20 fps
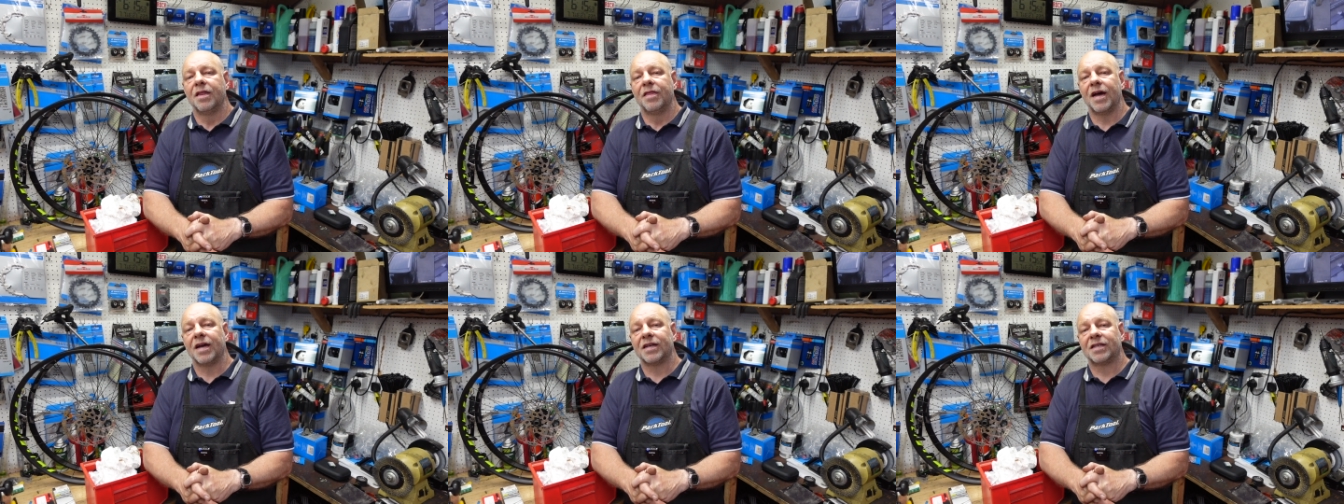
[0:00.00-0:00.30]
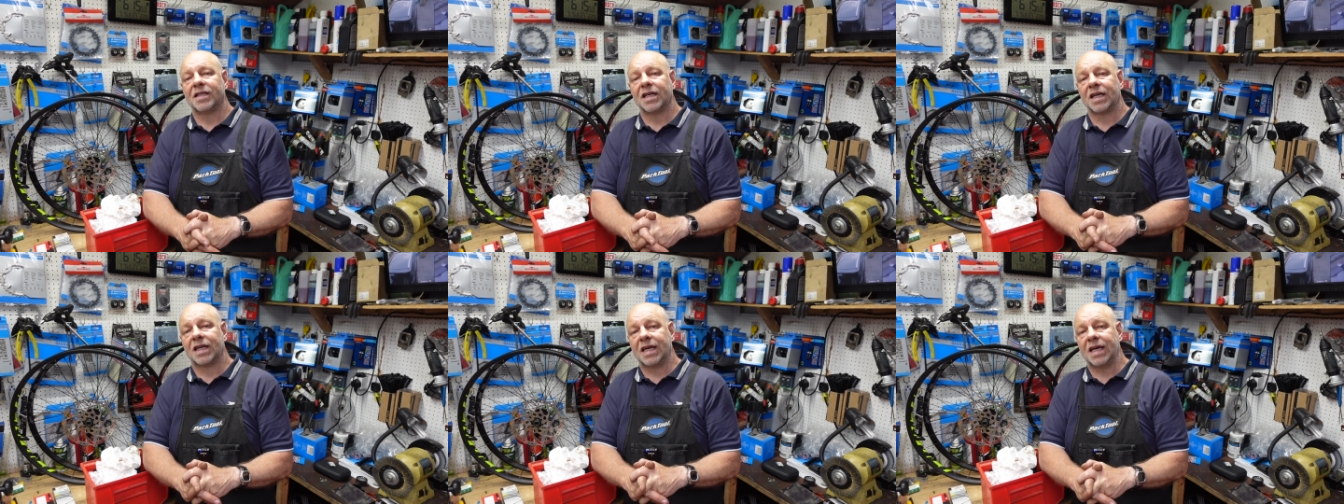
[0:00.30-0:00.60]

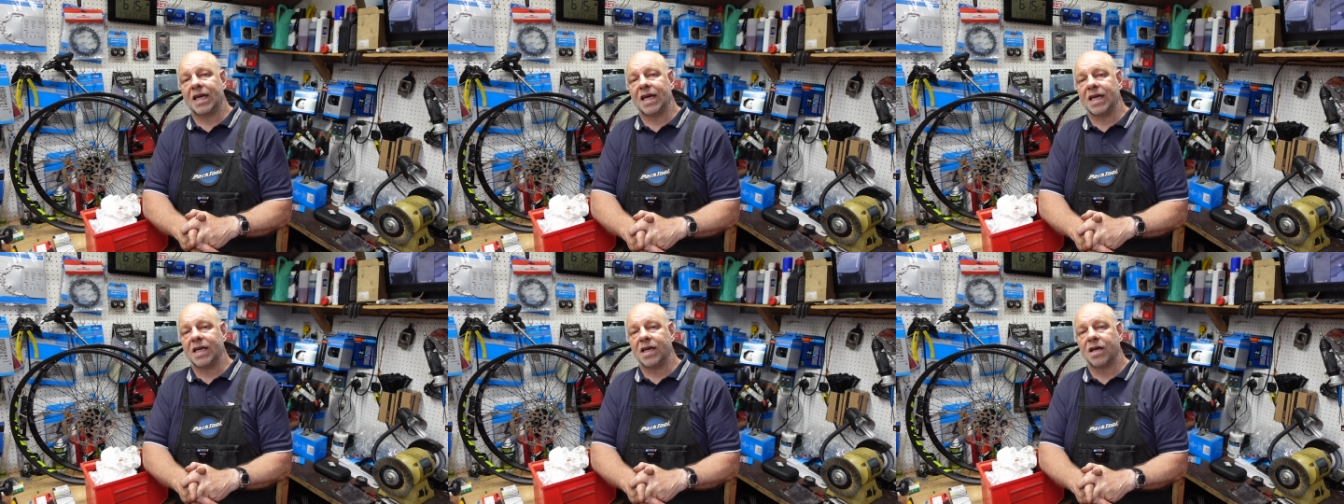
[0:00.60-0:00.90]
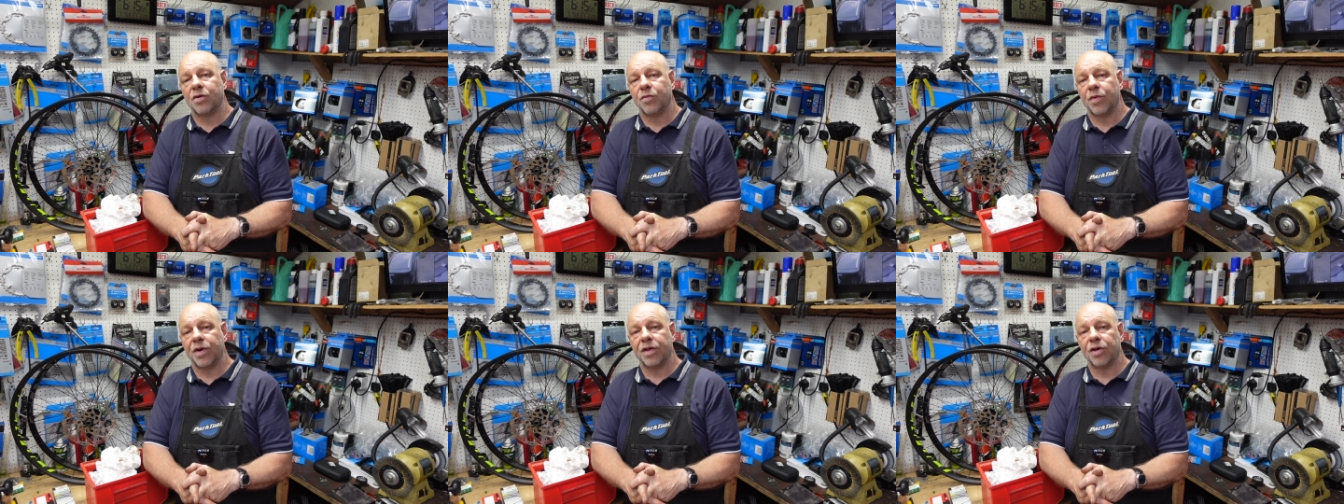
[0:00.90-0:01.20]
That's the
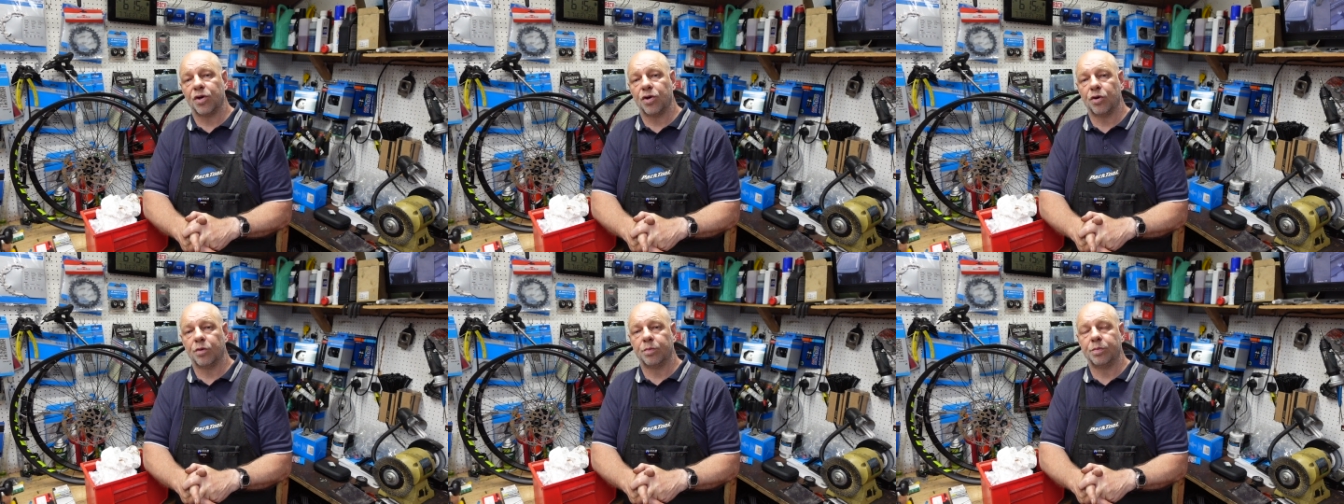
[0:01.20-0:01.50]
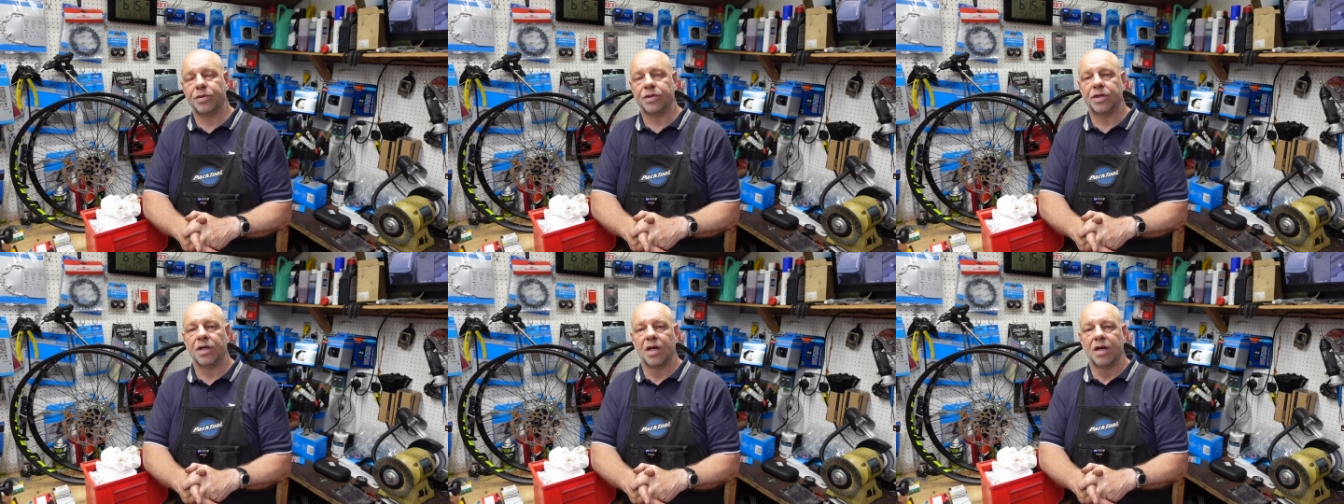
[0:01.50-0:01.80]
key with
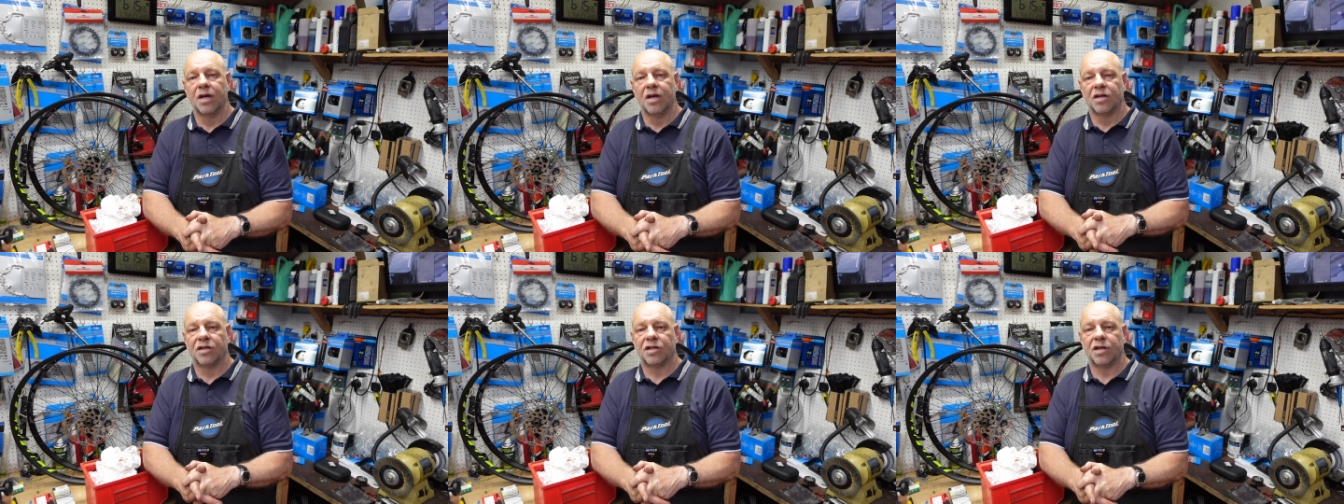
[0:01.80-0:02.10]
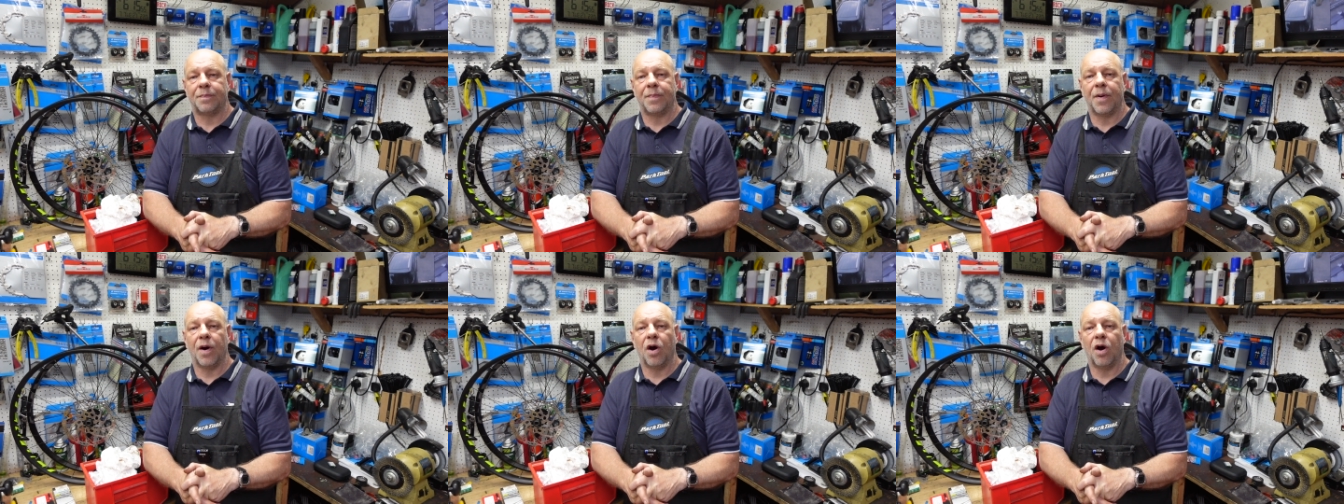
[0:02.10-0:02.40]
hubs,
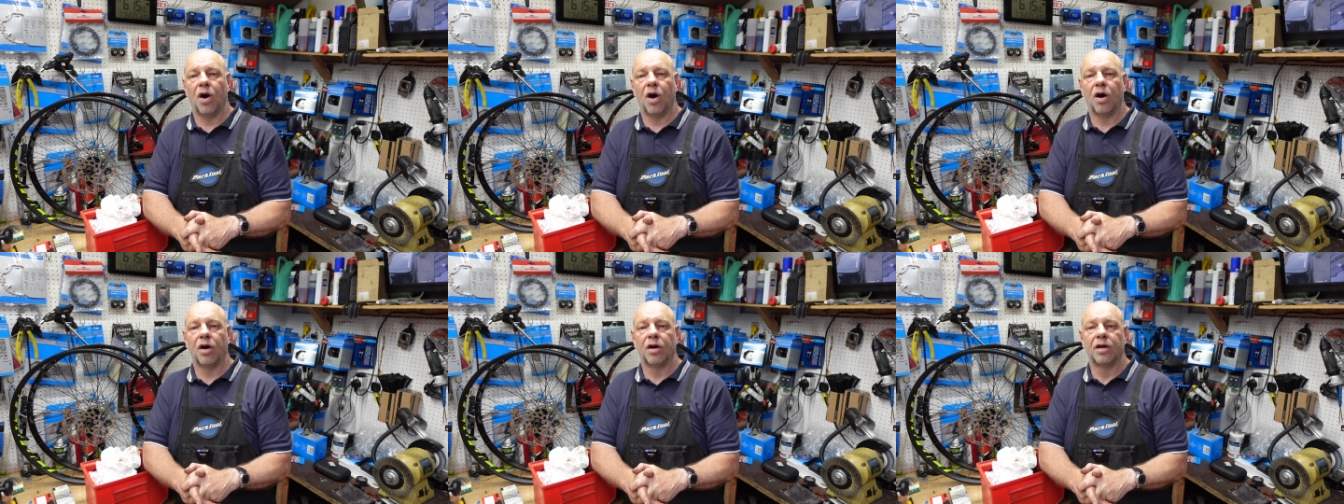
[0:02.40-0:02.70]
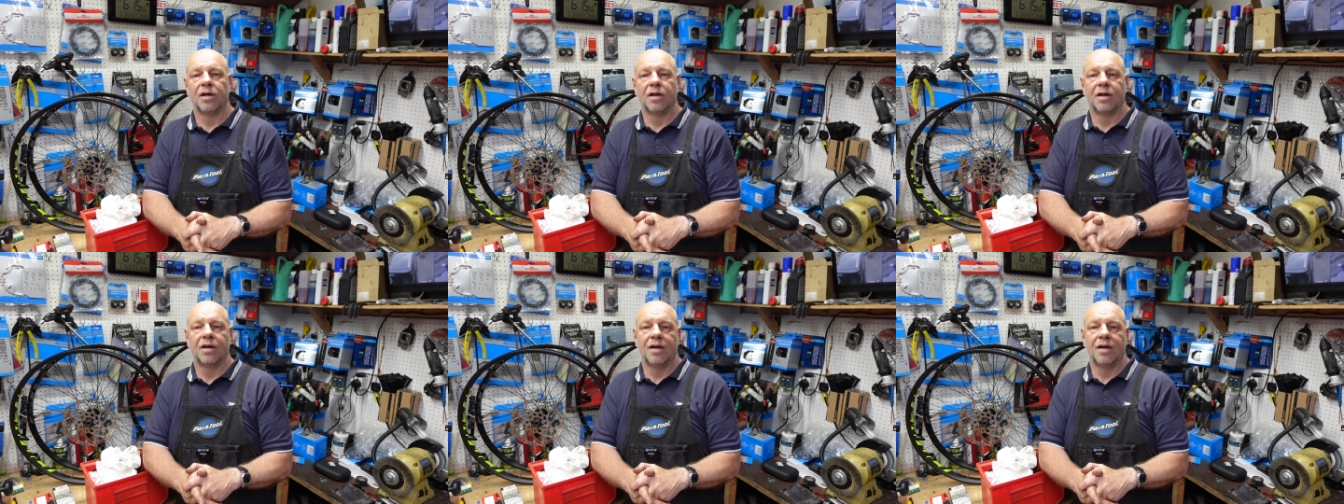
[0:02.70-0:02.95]
support,